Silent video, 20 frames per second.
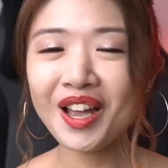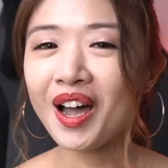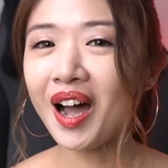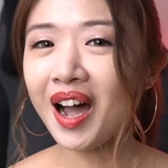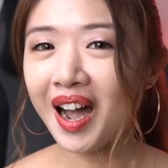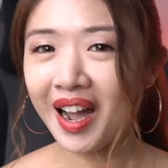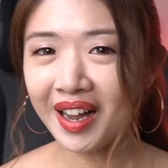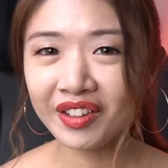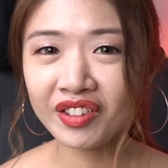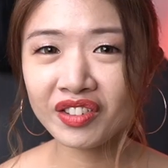
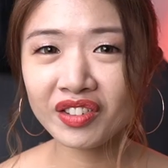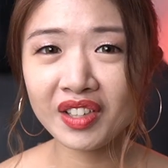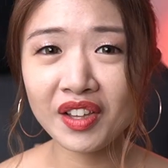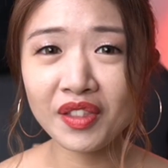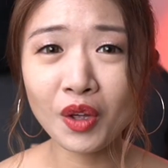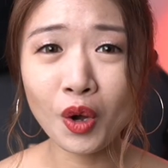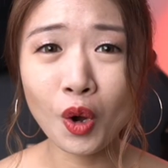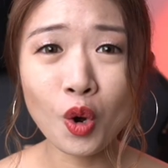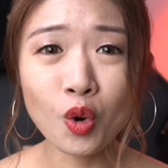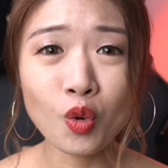Honestly
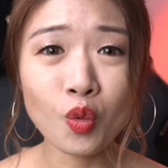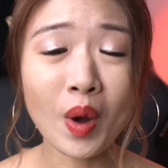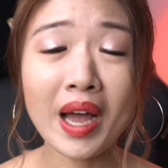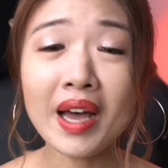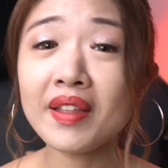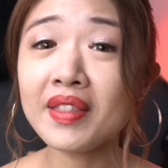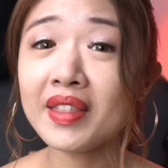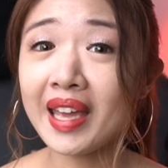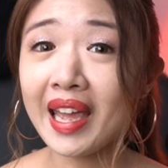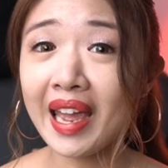though,
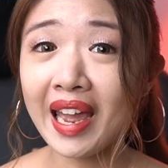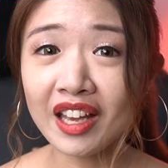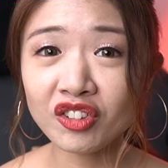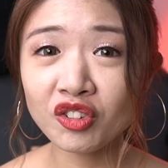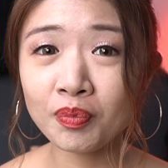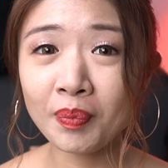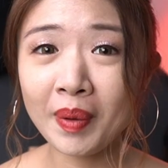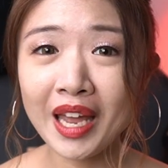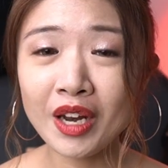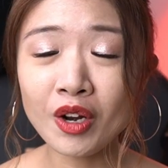while the S
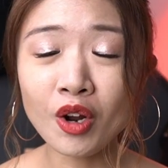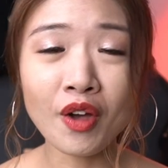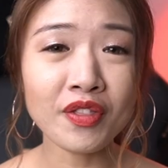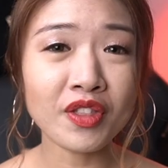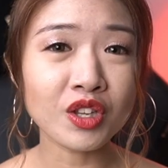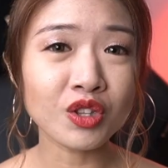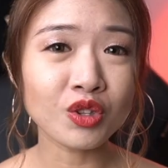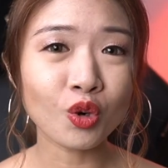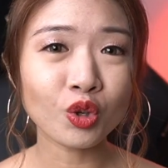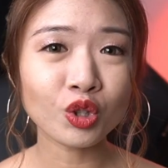Pen on
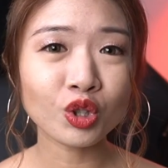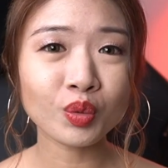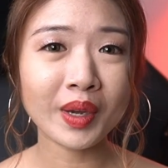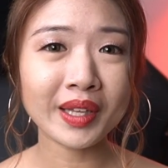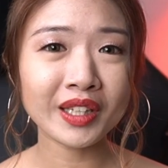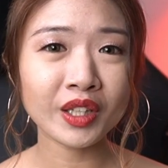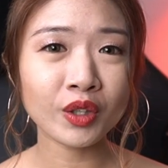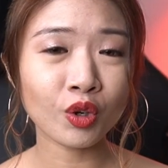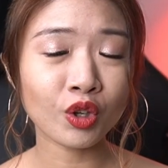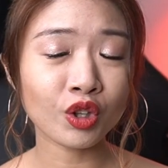the Note
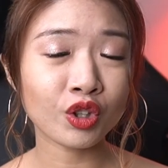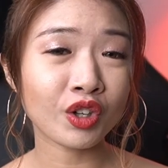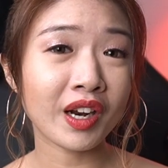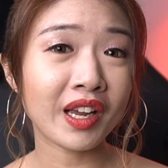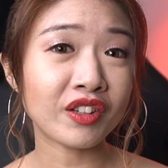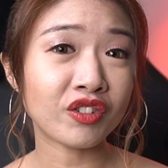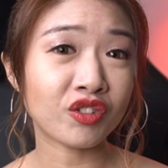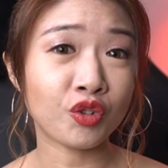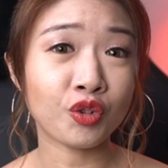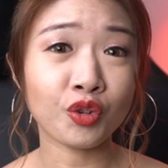20 Ultra
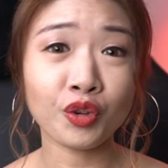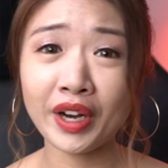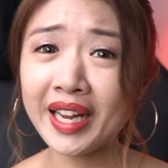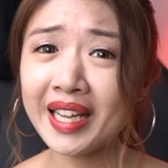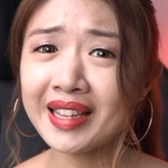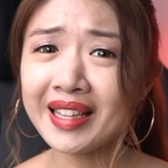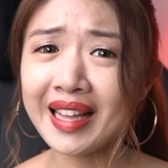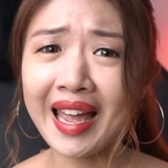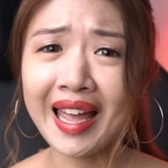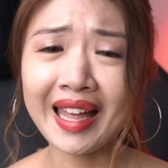is
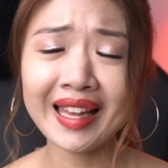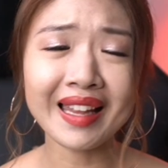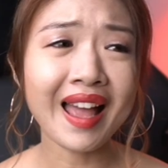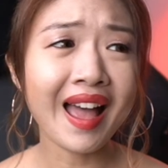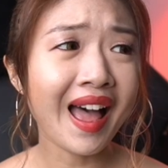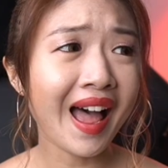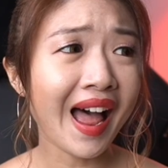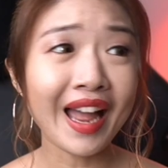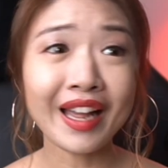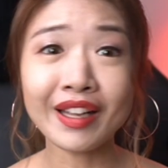great, and
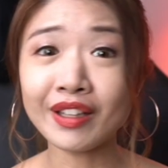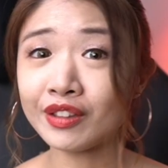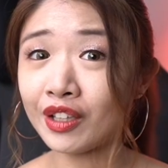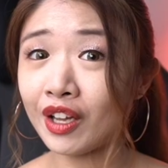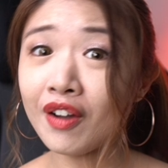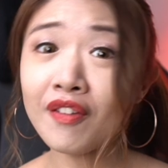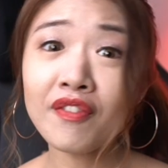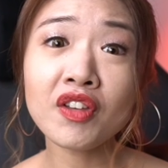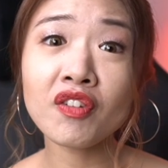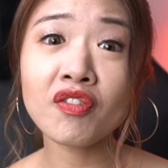I
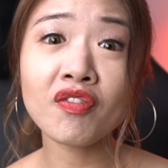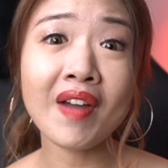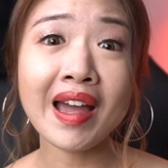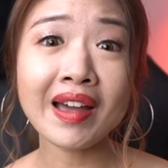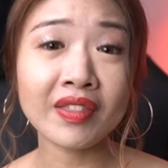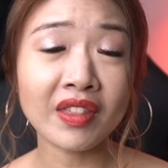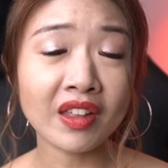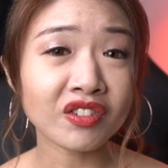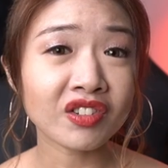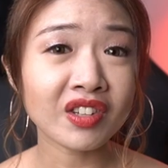love the
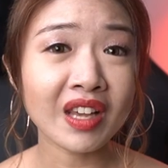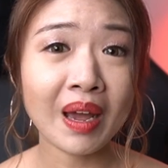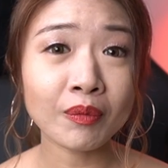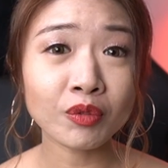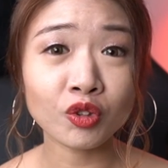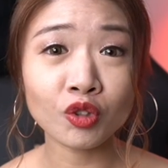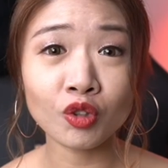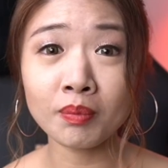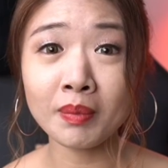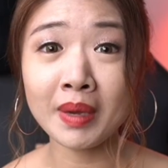fact that
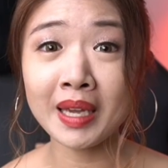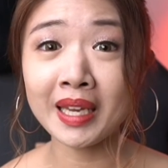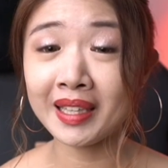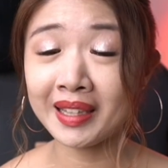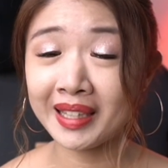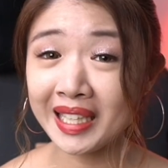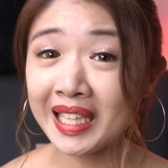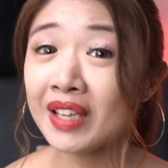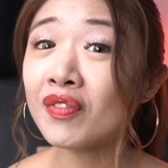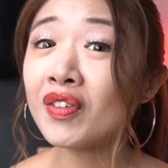Samsung made it
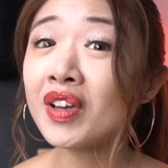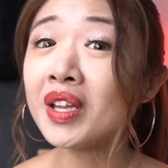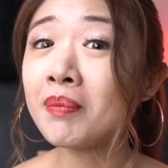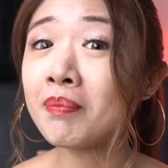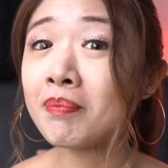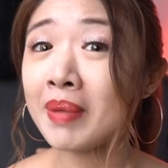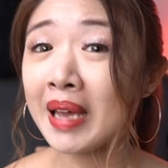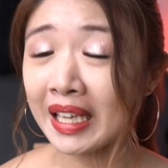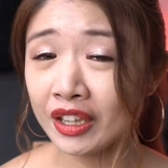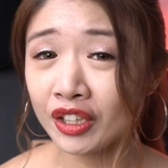even
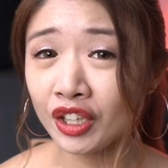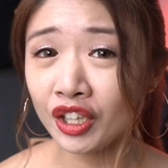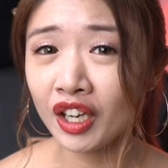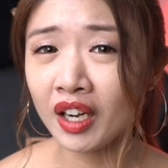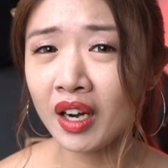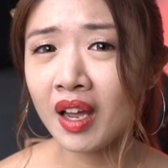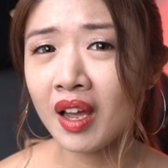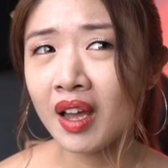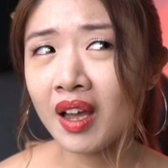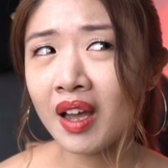
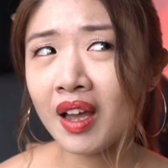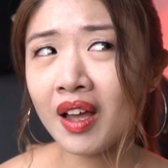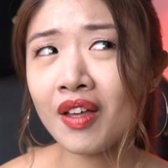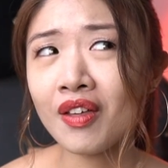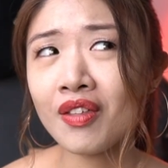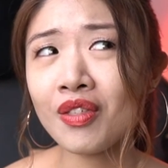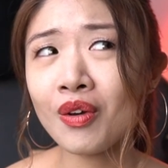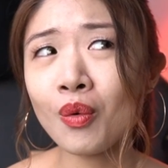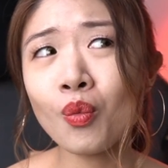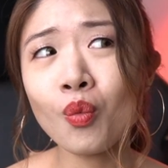better,
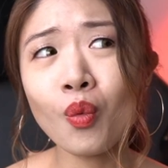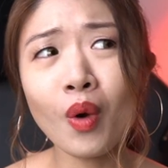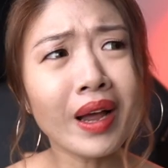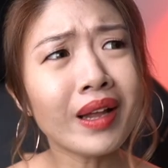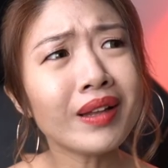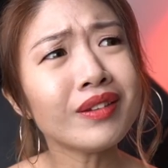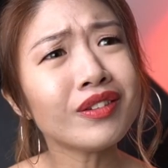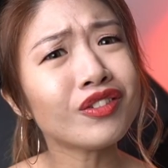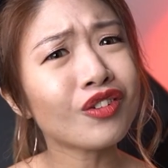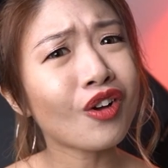the
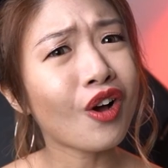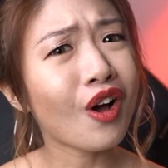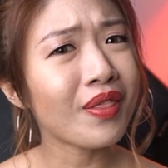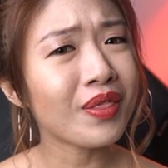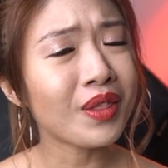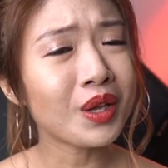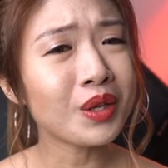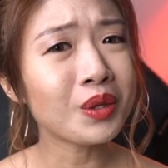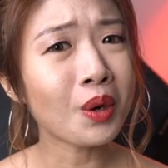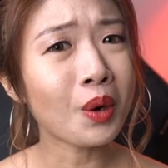ones on
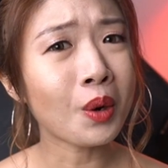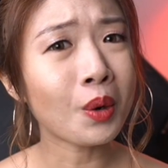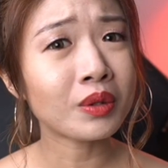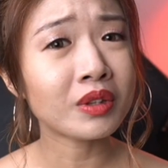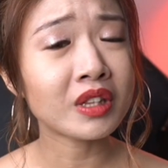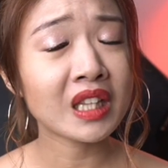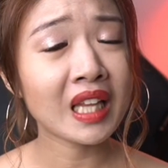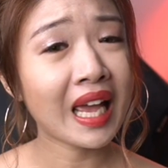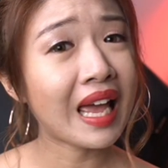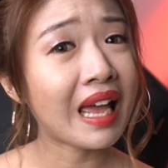the
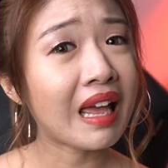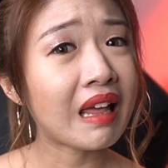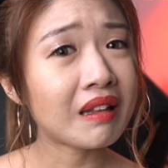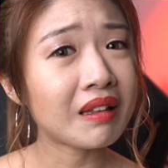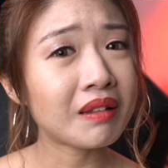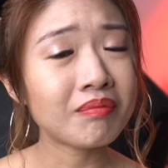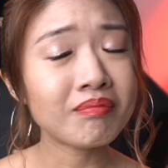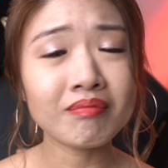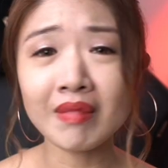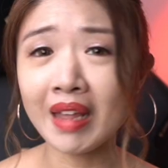Note
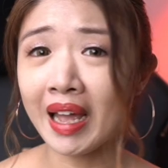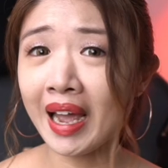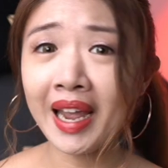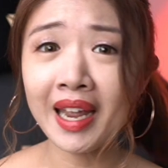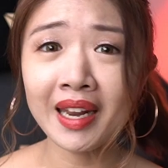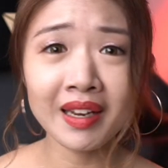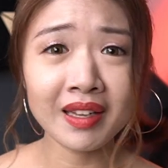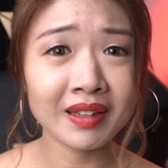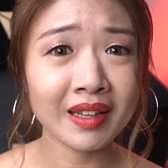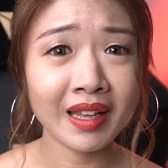10,
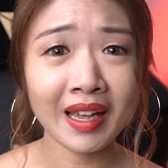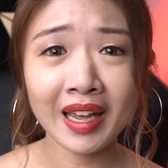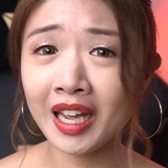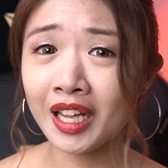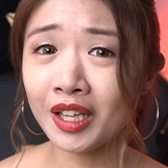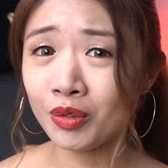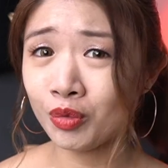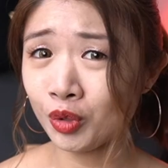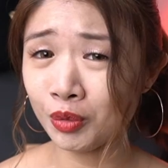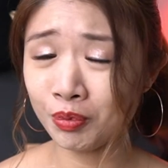9, and
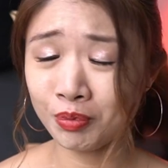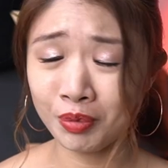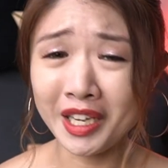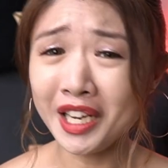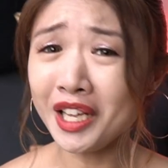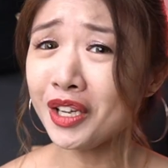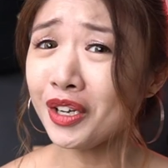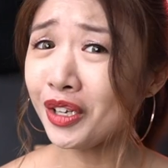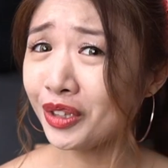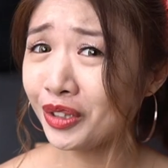8 were
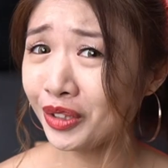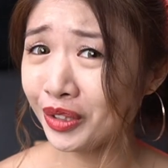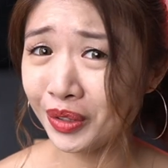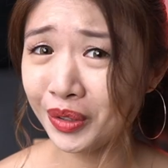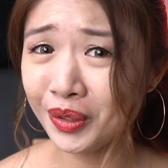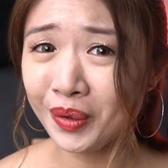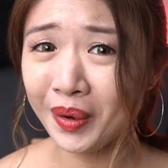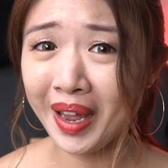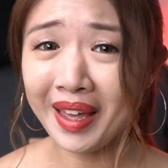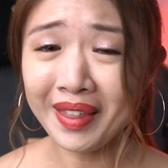pretty good
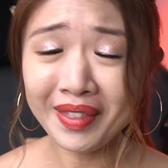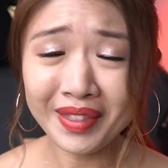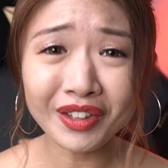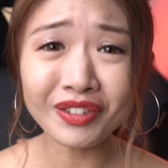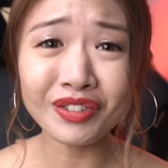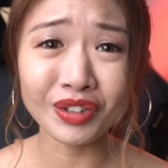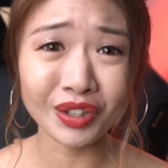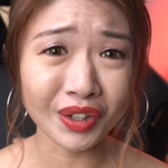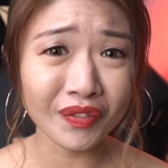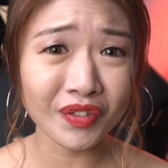too, and they
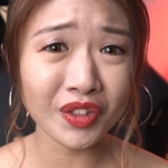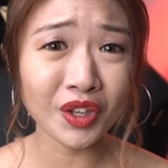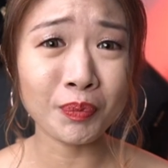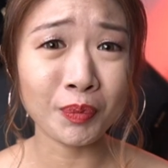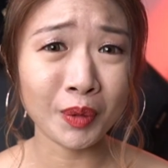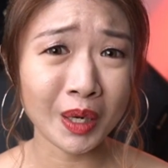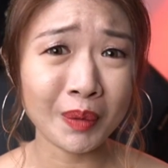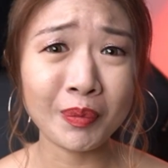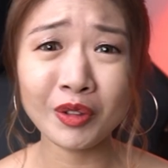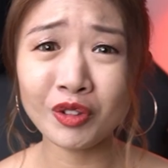serve their
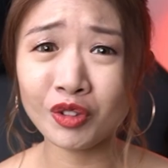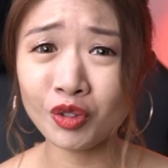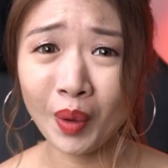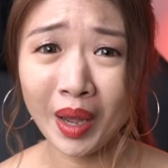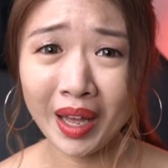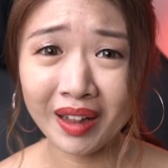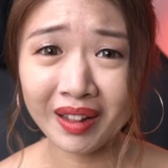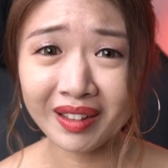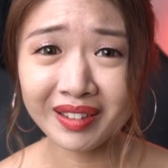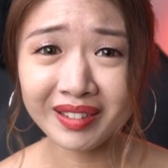purpose
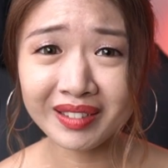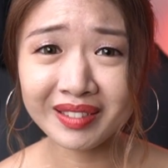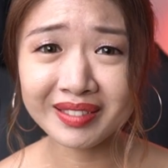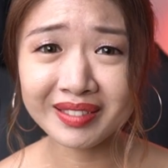well.